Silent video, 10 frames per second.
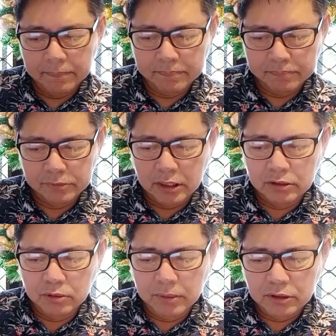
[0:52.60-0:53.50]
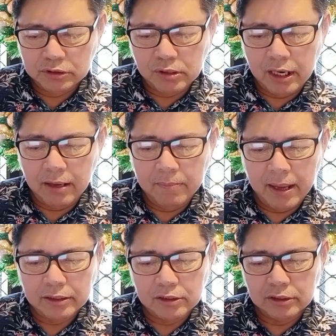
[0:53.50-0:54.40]
The numerous training
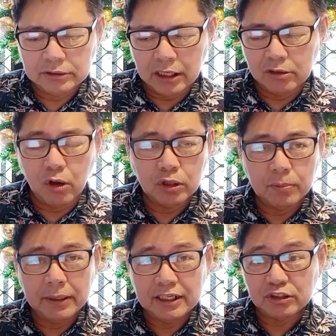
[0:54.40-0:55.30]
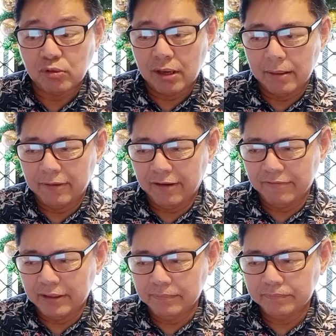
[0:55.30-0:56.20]
methods are going to be described
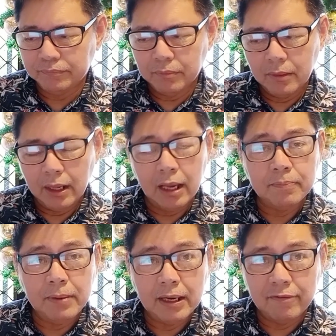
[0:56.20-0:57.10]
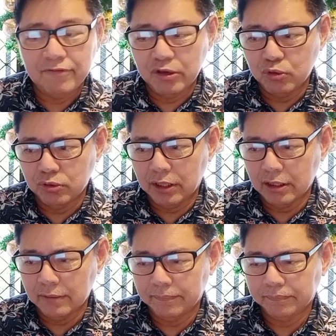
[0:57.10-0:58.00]
even and be reviewed.
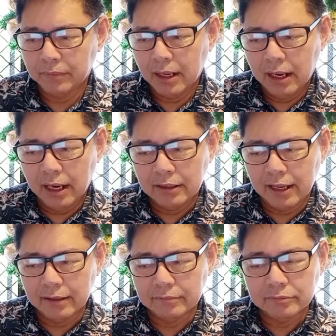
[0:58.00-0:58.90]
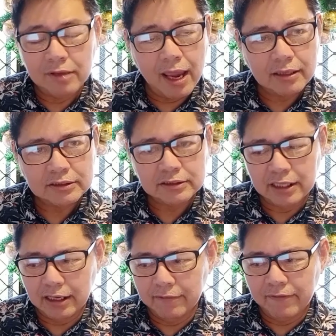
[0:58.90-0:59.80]
And then next, the
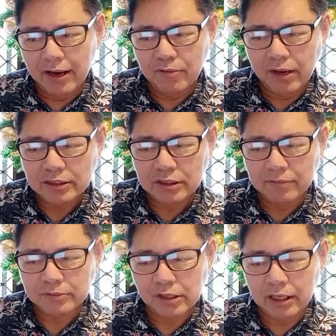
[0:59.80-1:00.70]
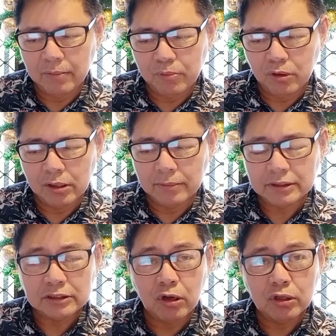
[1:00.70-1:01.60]
evaluation of training programs is
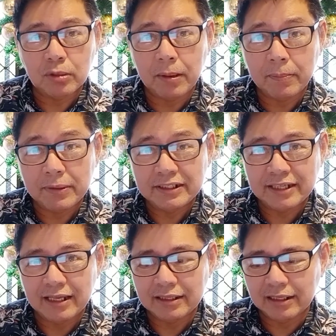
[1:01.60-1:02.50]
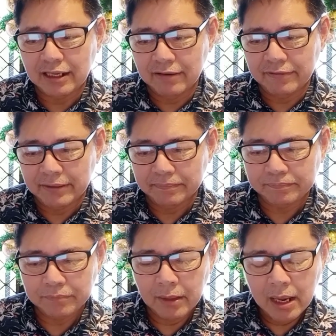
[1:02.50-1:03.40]
going to be presented even.
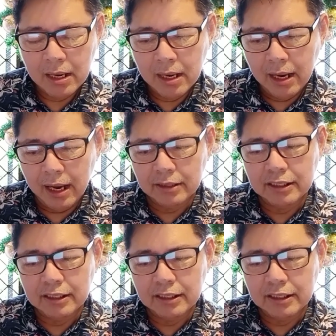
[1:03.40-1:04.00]
And this